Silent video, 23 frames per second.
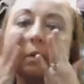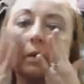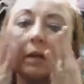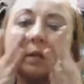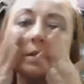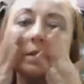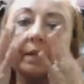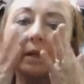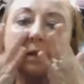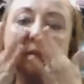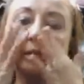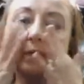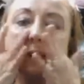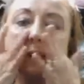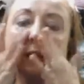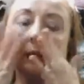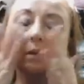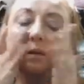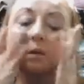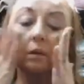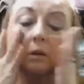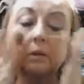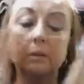I say fat
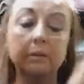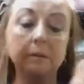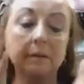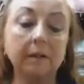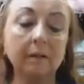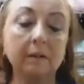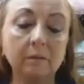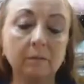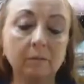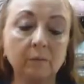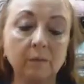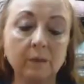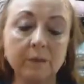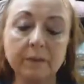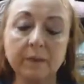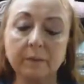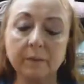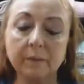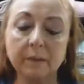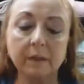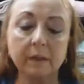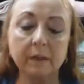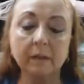girl. Nobody wants to
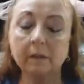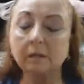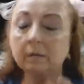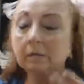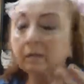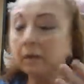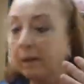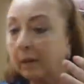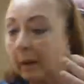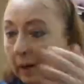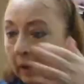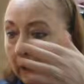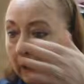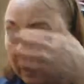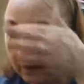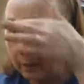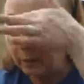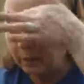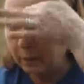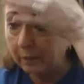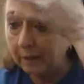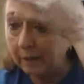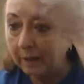be a grown. I
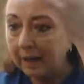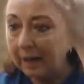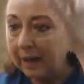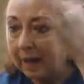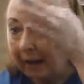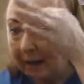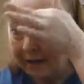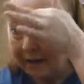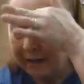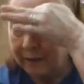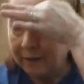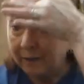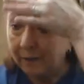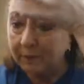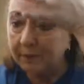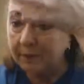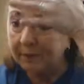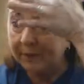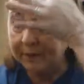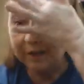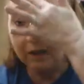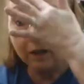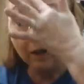won't. In other
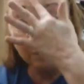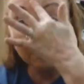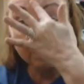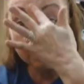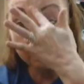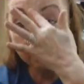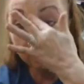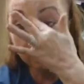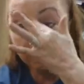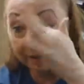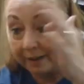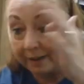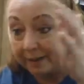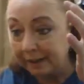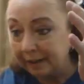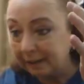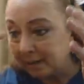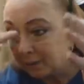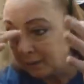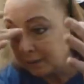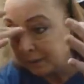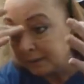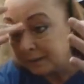words, my contouring
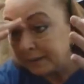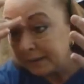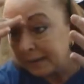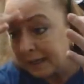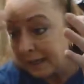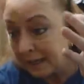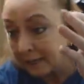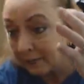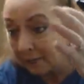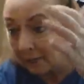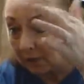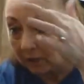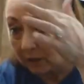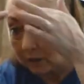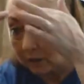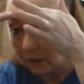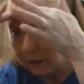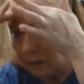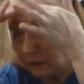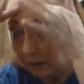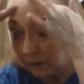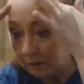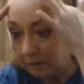will never
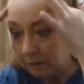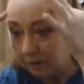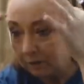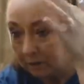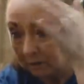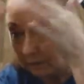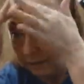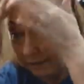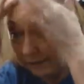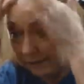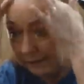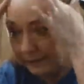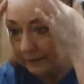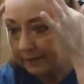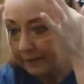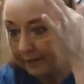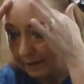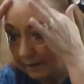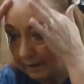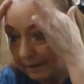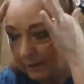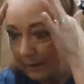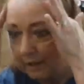look great.
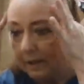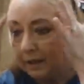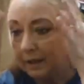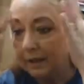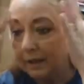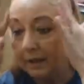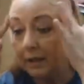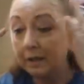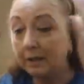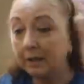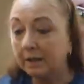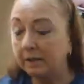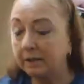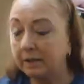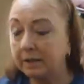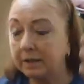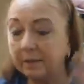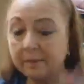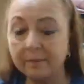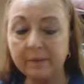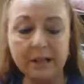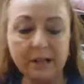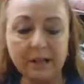You know,
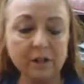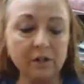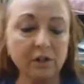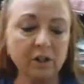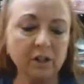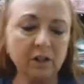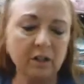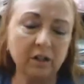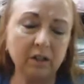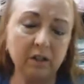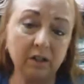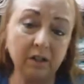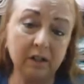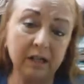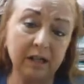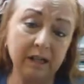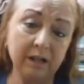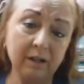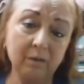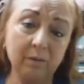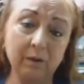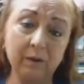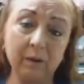some days you
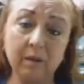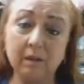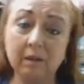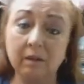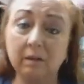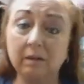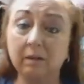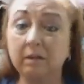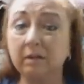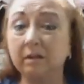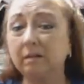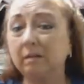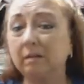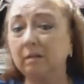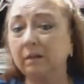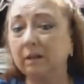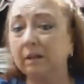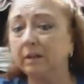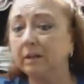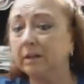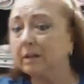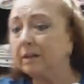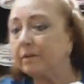kind of want to look, a
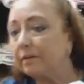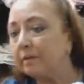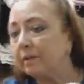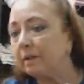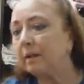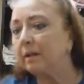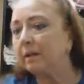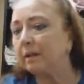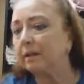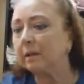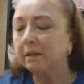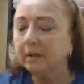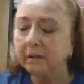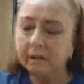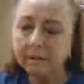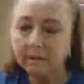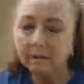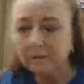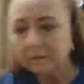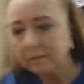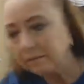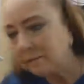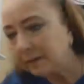little different.
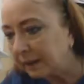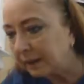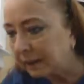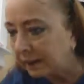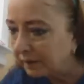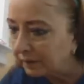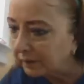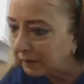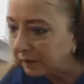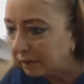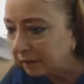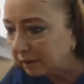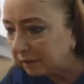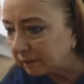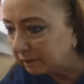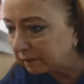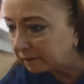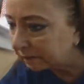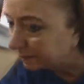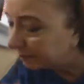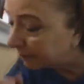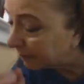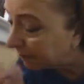Whatever.
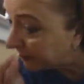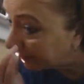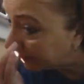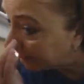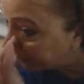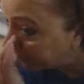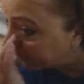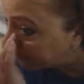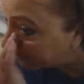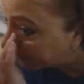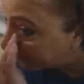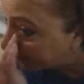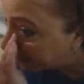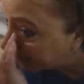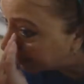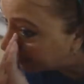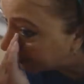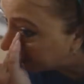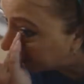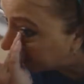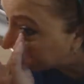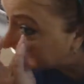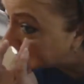And then you
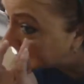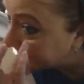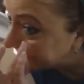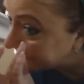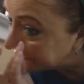don't.